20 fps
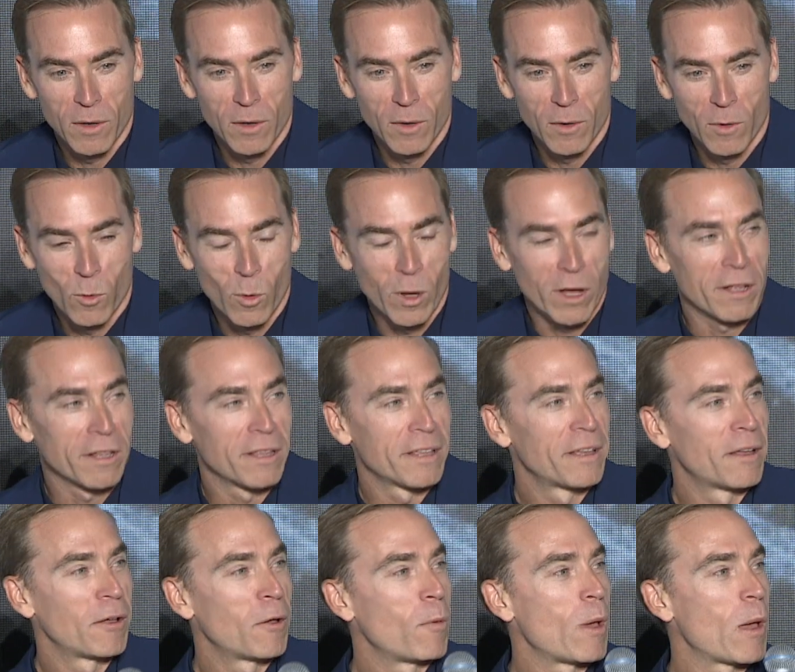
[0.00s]
Well,
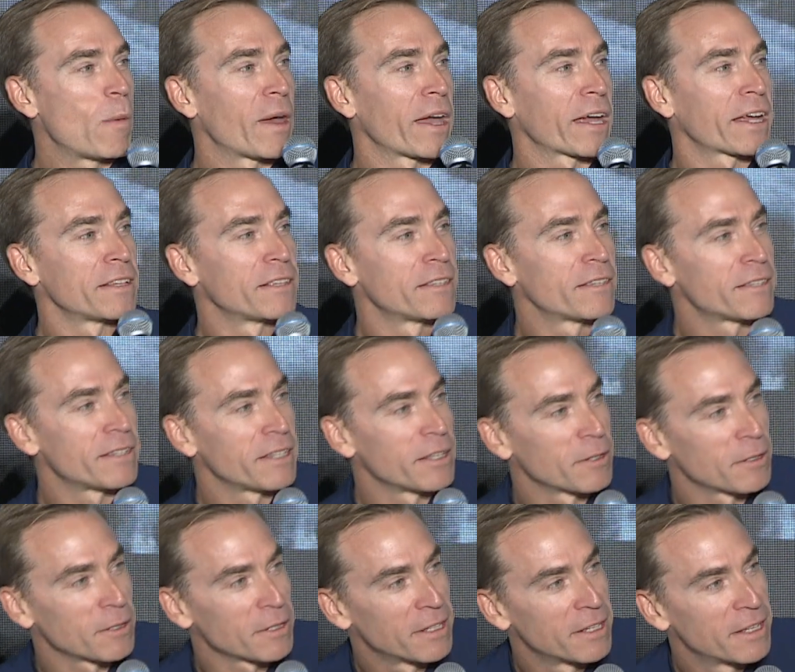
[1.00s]
maybe I could
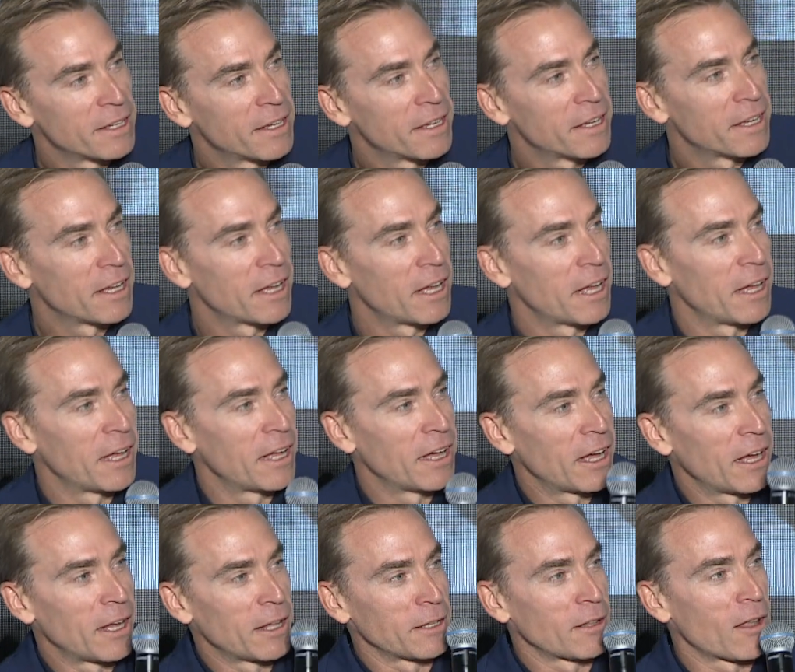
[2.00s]
steal
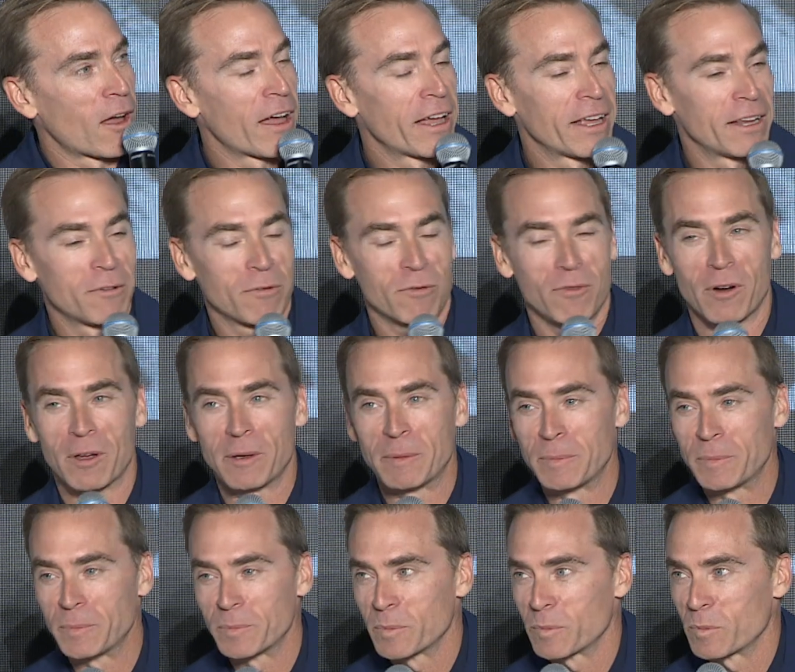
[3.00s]
a line
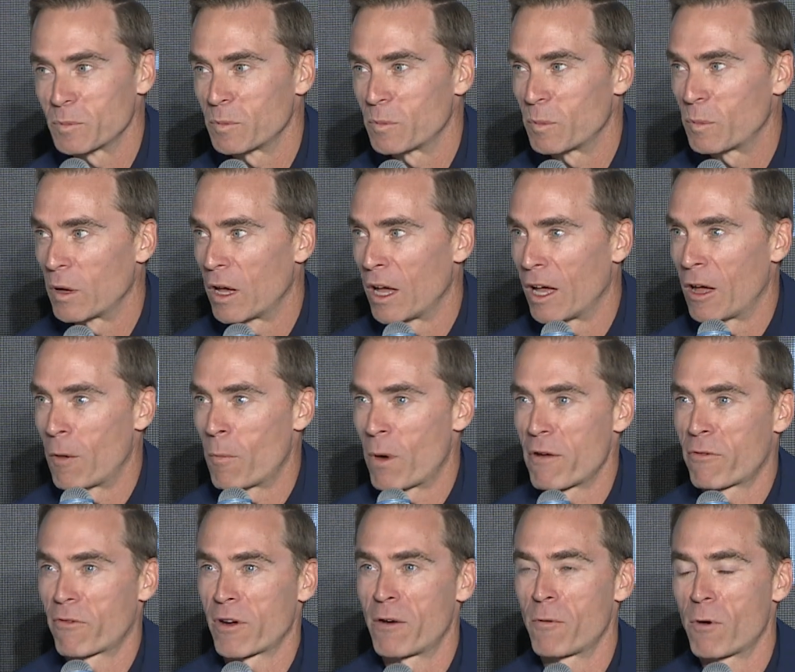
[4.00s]
from my
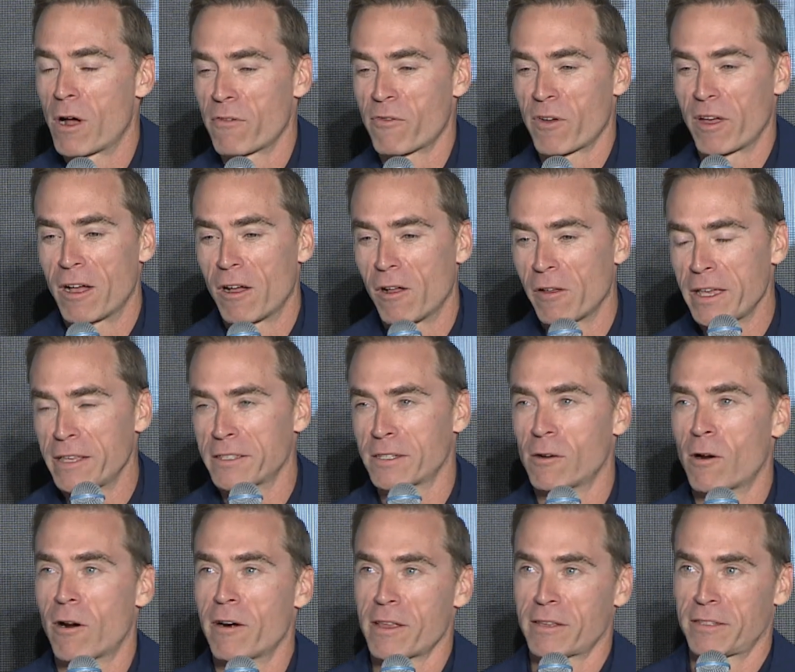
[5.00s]
friend Raphael. He's an
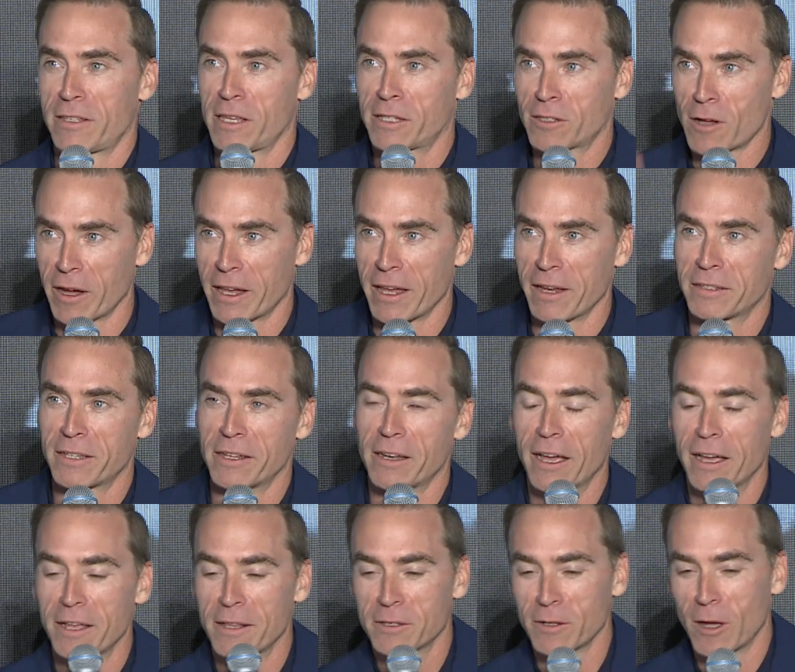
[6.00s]
artist. He's talking
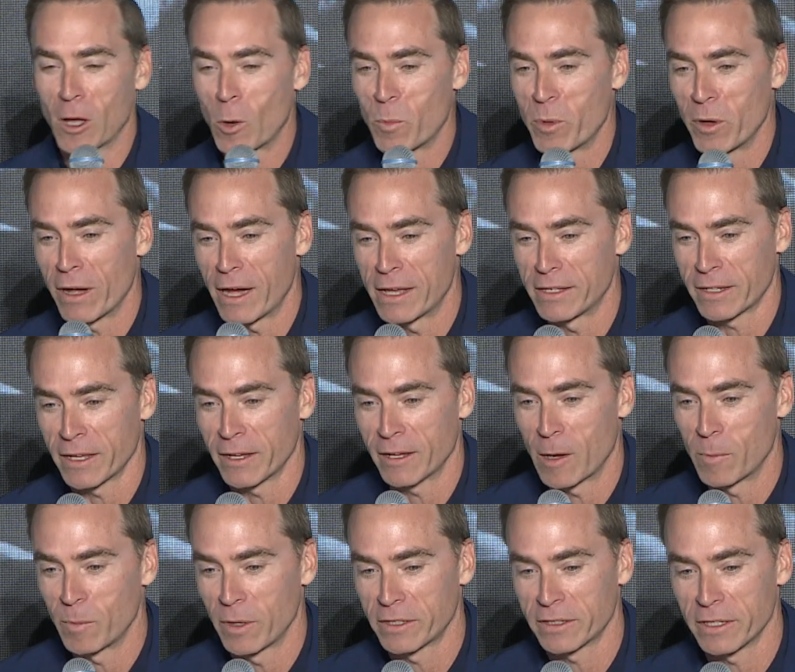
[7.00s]
tonight, so I hope you guys can
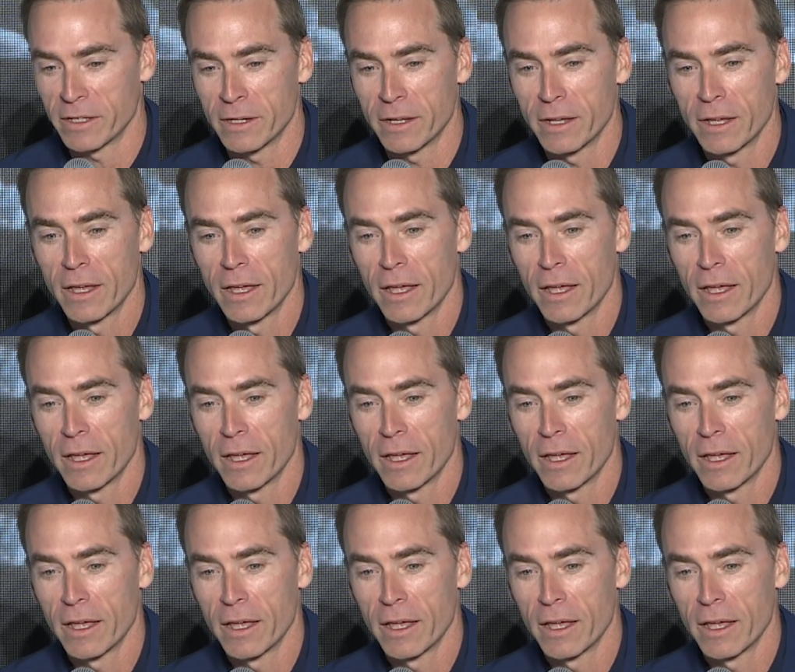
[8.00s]
come listen.